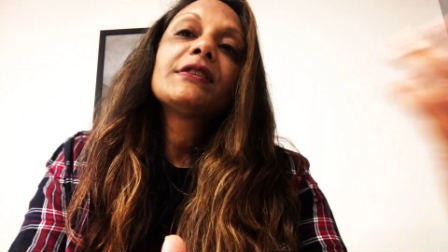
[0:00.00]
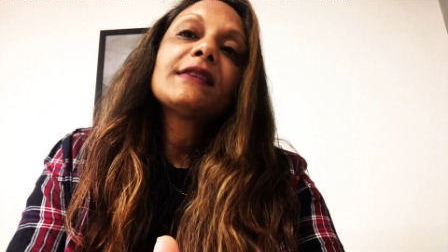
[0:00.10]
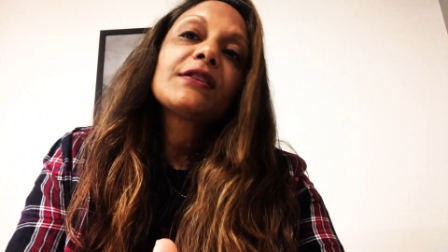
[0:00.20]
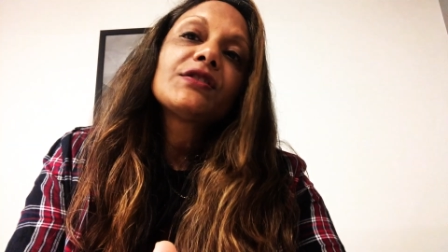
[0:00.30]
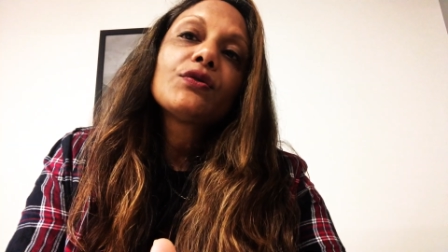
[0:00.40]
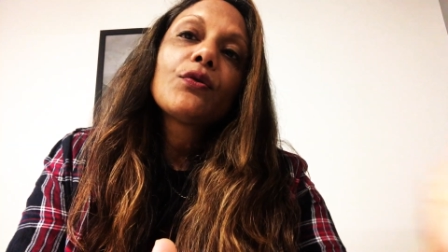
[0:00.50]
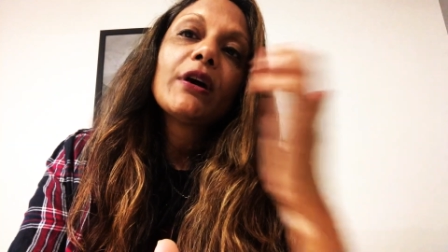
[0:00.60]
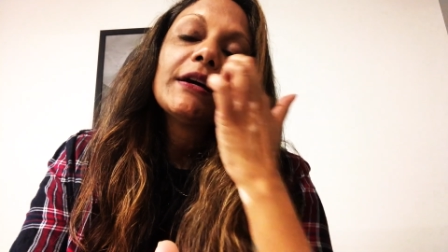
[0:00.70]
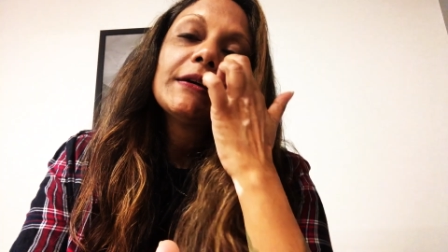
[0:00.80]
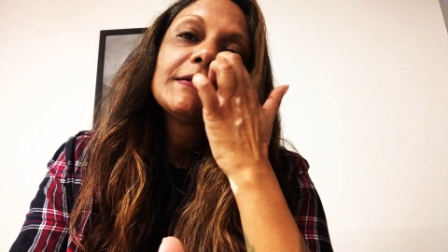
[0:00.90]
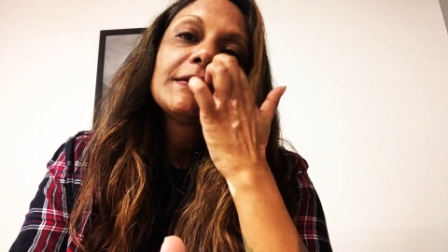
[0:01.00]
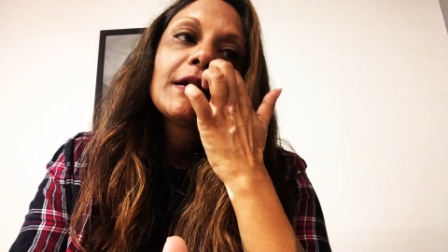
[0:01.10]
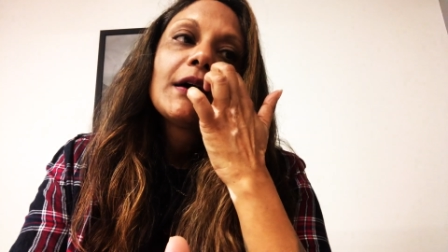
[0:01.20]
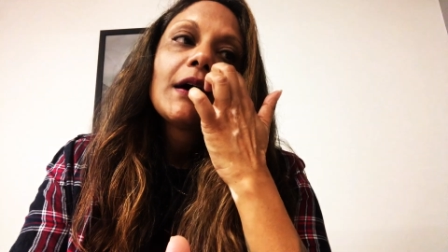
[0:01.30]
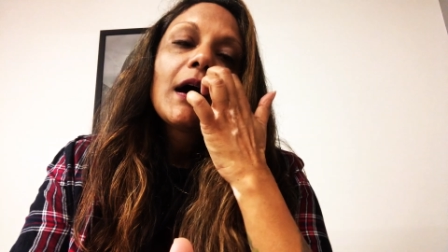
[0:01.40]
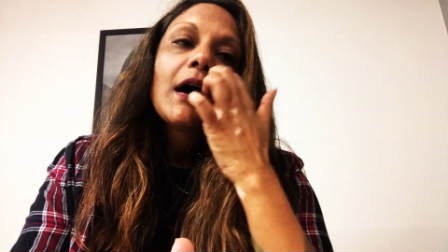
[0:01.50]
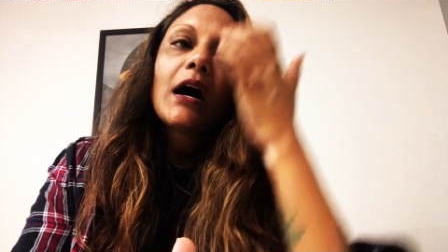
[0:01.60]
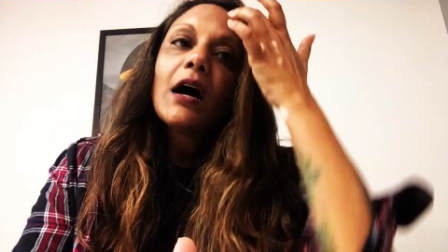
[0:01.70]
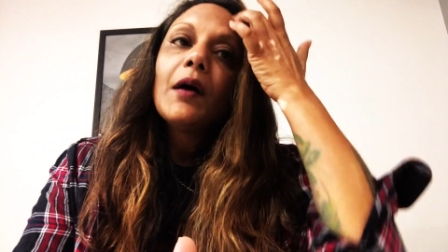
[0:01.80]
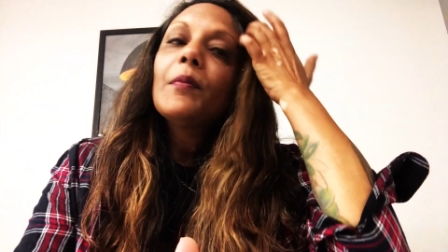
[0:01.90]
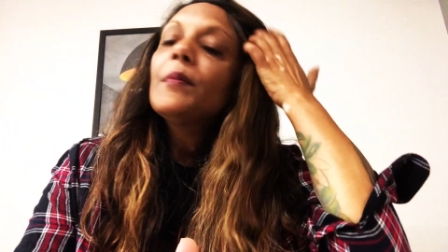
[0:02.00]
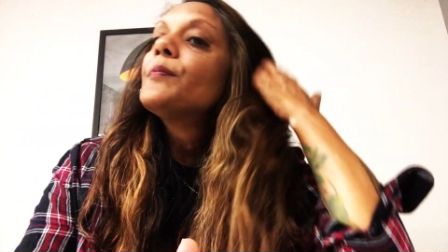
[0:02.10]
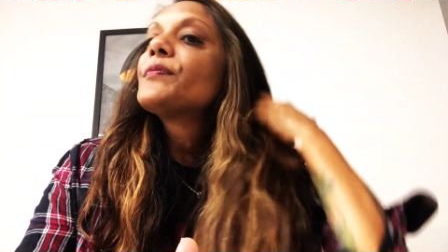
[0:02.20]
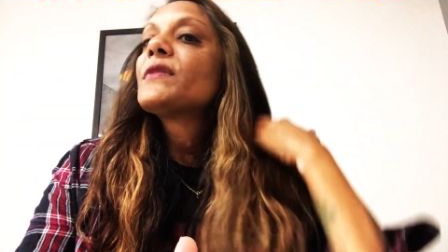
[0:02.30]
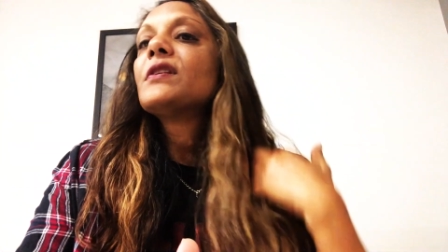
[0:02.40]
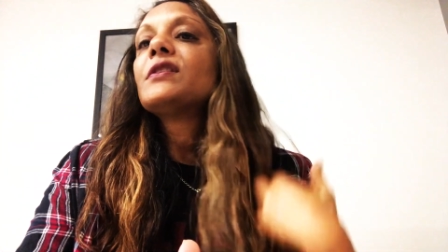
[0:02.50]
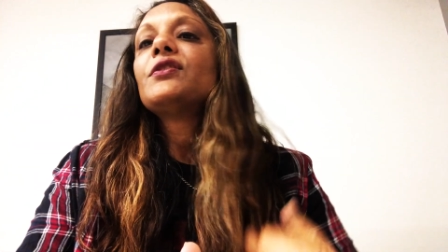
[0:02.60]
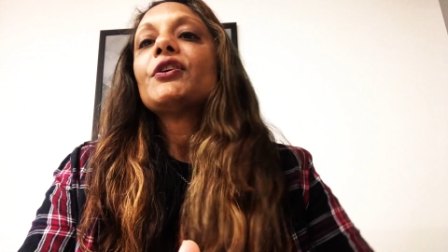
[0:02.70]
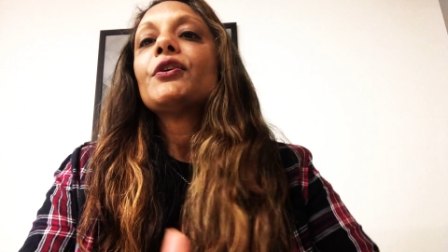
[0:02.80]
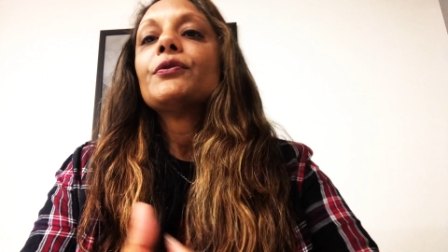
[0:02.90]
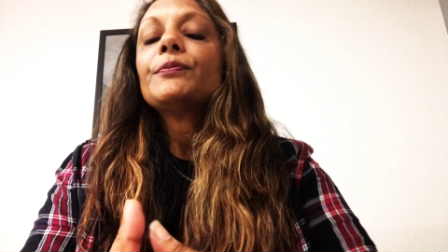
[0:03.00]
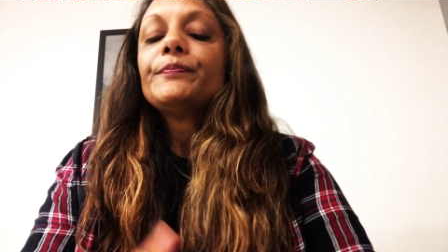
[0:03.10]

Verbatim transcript: sex toys, um, you know,